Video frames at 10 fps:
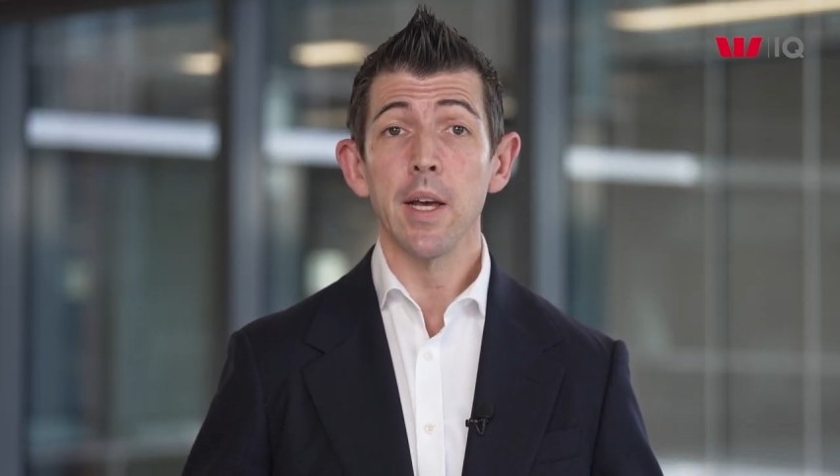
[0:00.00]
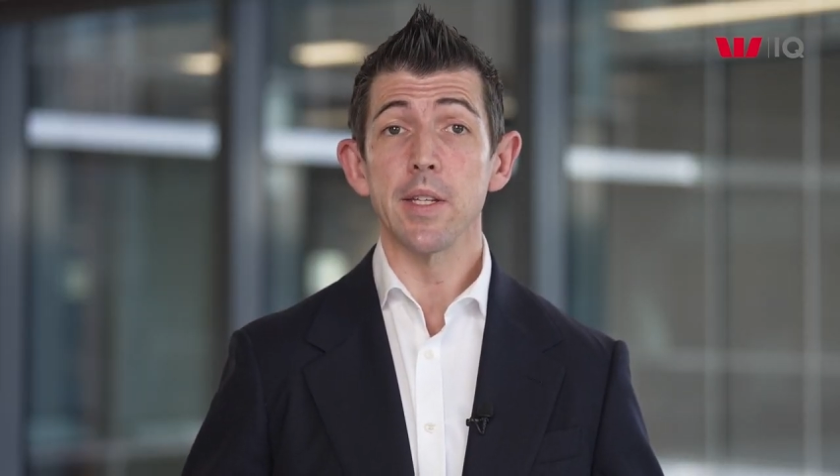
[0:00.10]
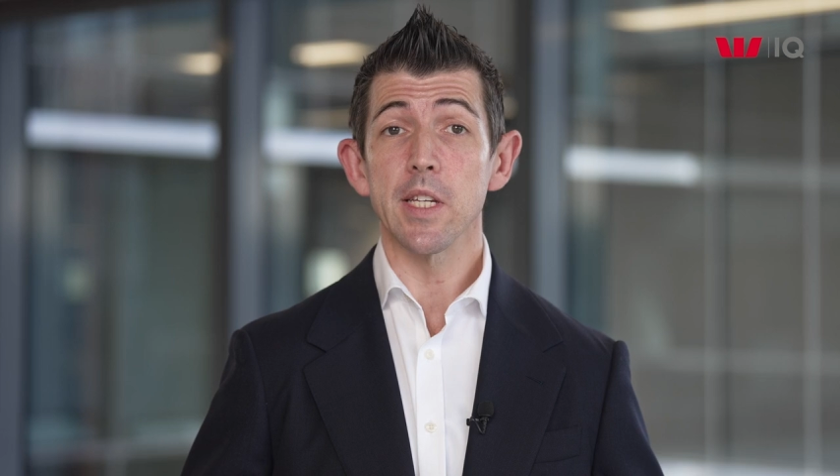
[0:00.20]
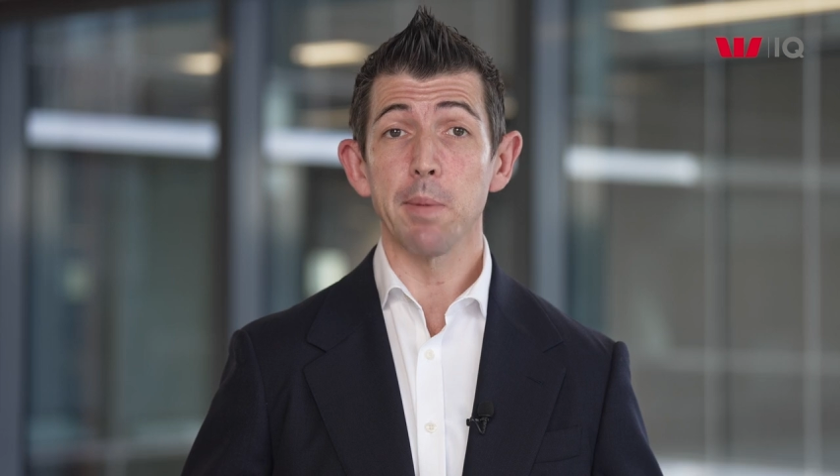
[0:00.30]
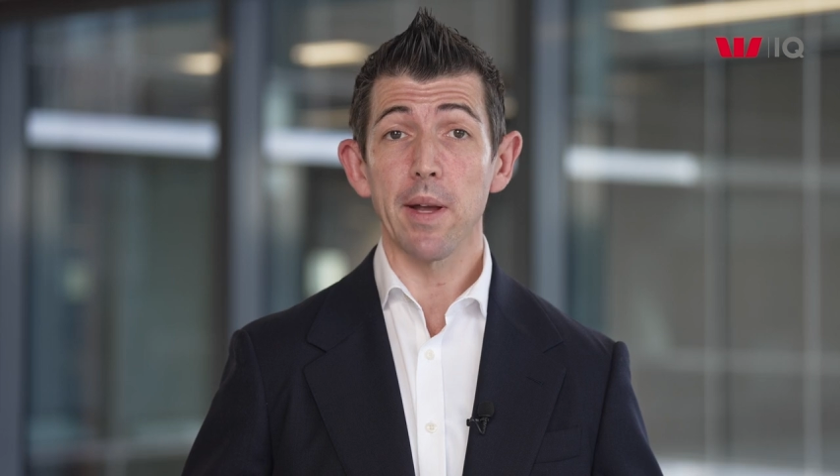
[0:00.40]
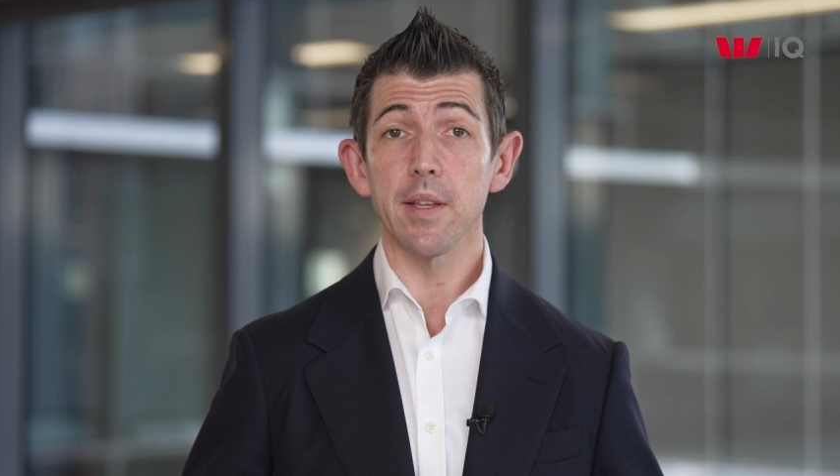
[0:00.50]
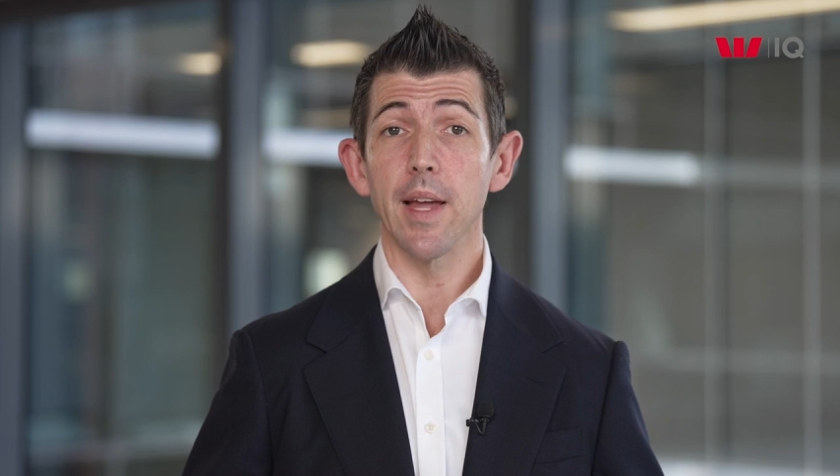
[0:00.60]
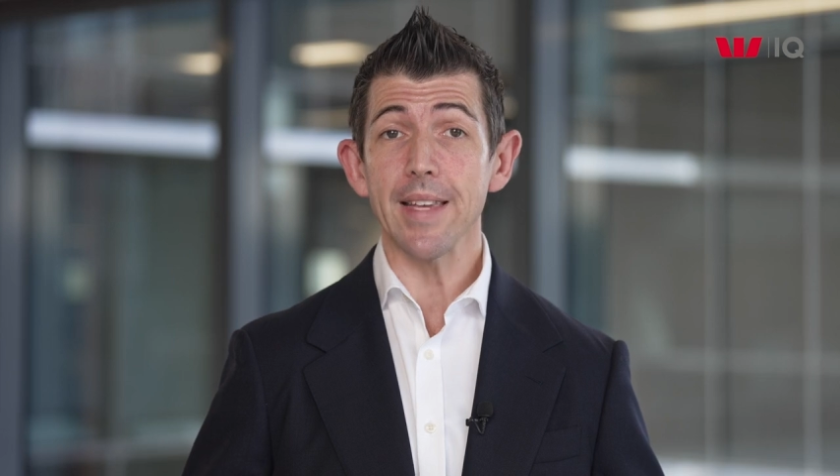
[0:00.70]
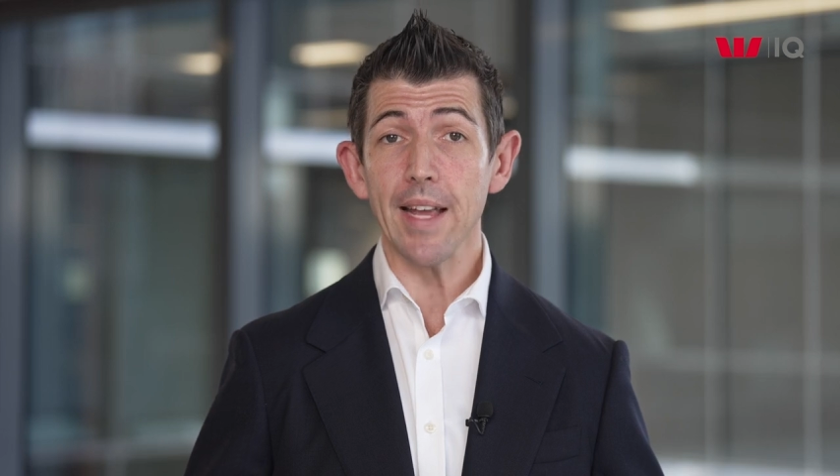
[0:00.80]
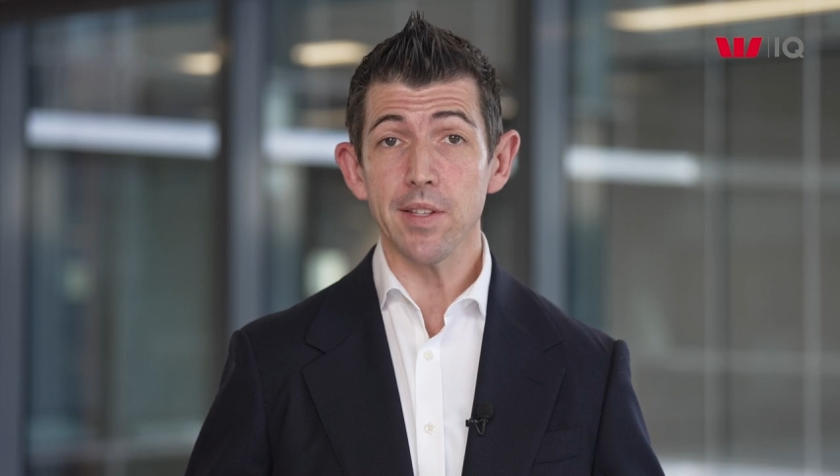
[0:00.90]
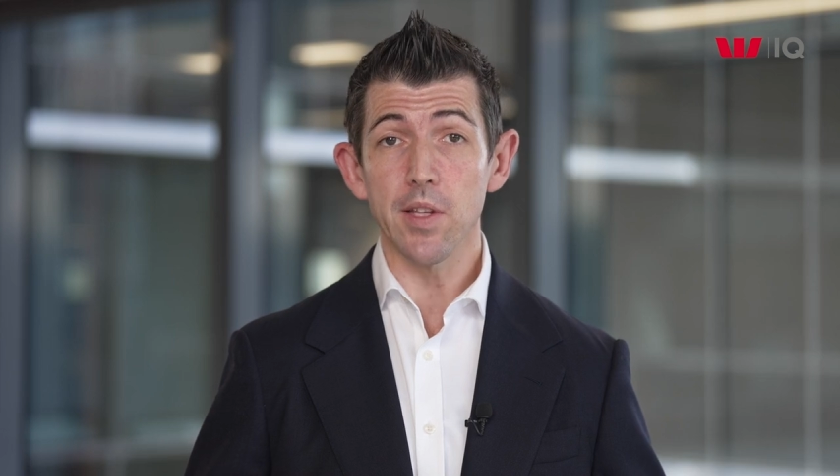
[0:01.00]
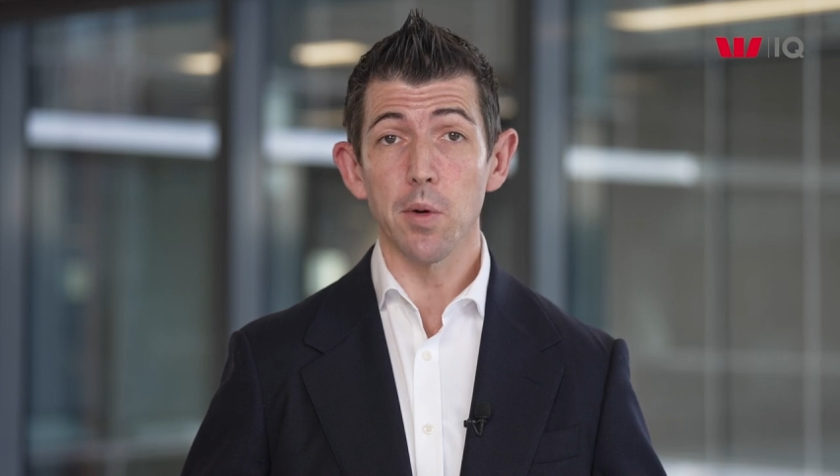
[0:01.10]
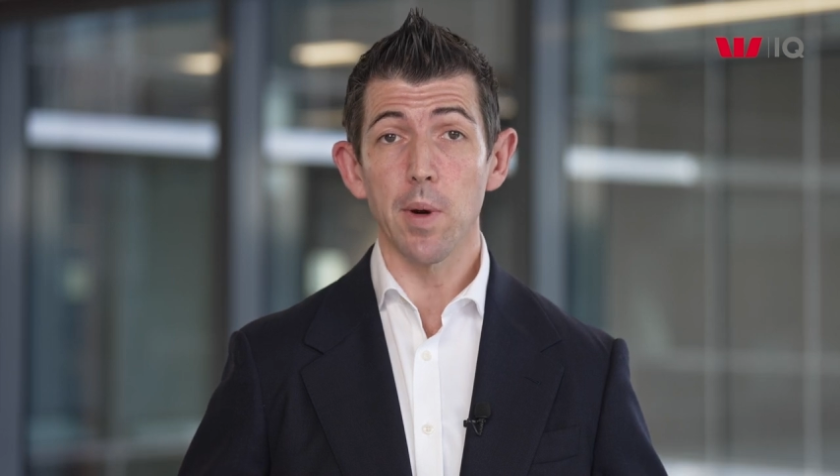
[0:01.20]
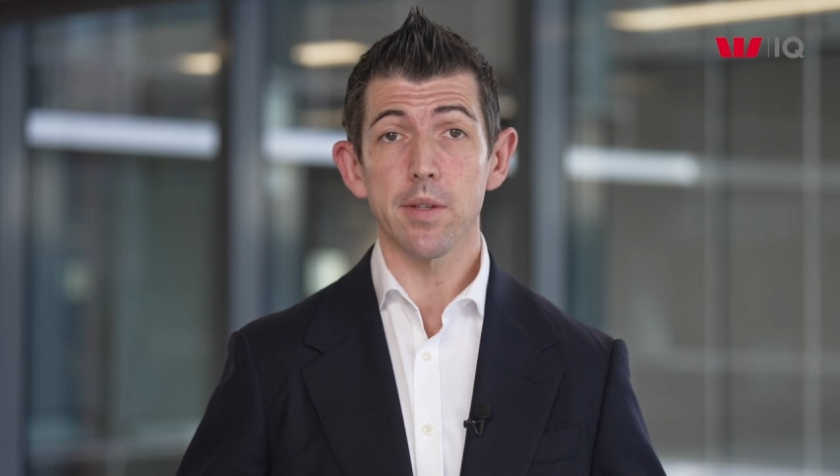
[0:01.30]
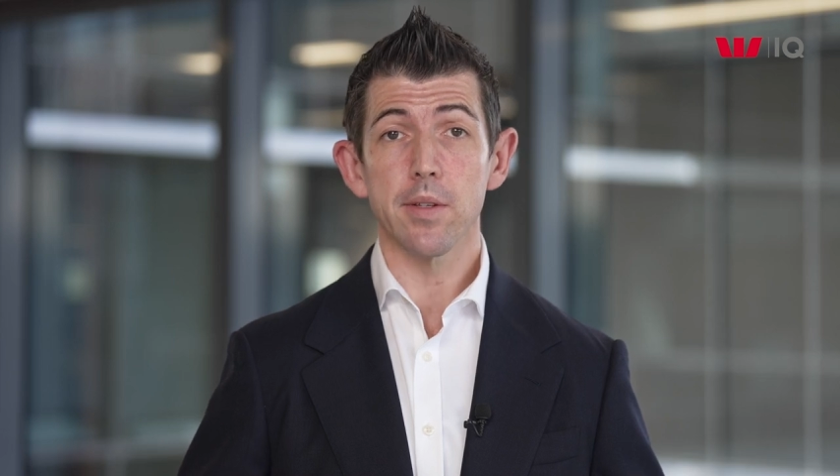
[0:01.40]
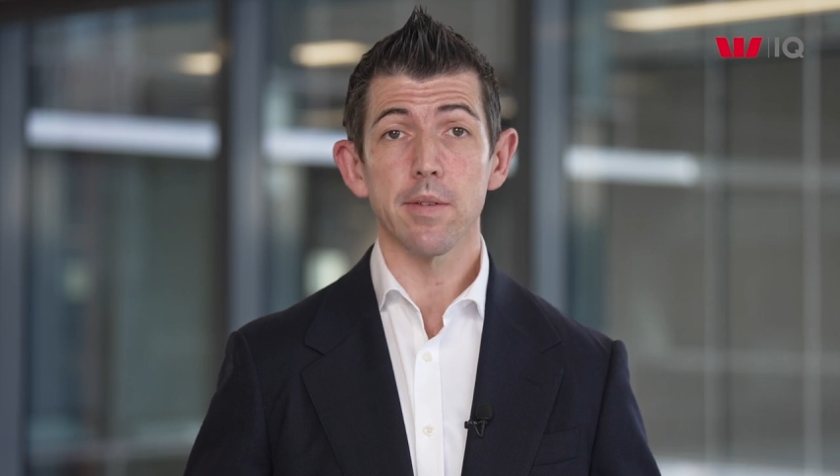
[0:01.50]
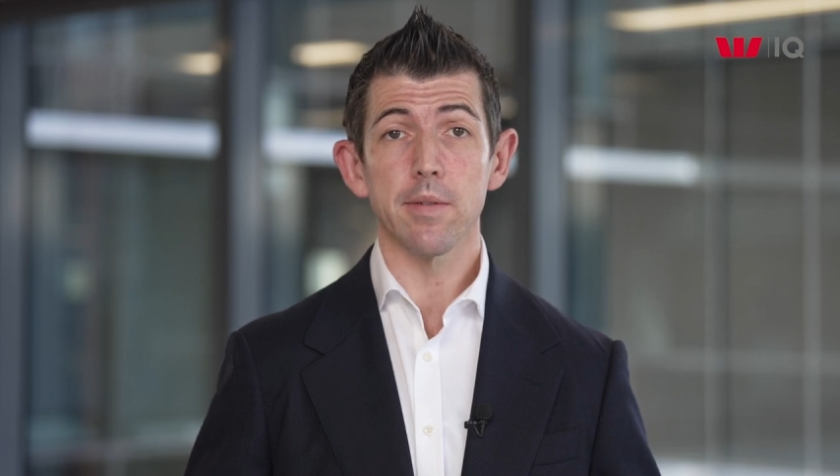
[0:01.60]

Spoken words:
is expected against the US.